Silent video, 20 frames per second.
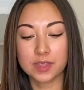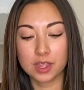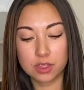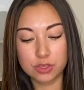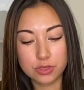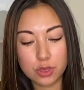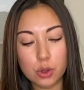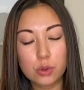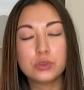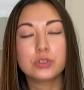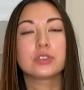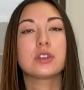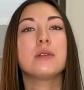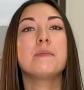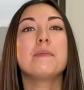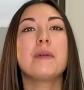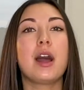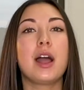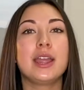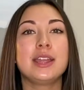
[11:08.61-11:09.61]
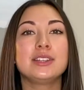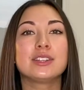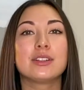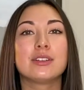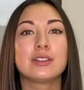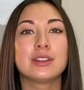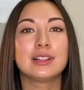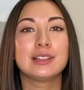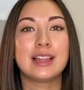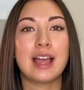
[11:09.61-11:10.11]
Those combined are
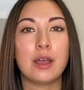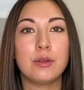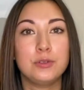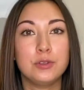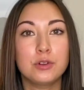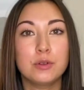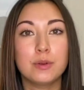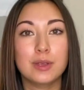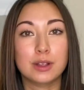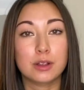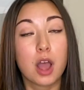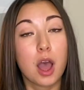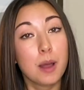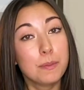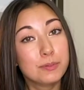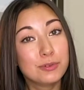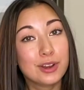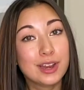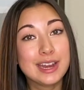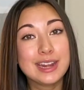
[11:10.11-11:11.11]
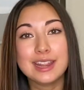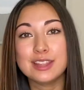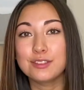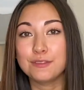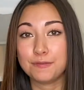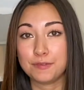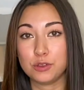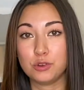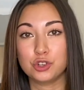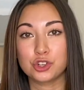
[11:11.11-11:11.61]
going to allow you to upgrade in the
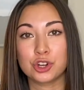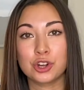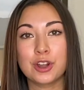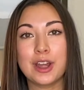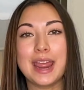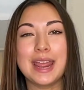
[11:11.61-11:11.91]
future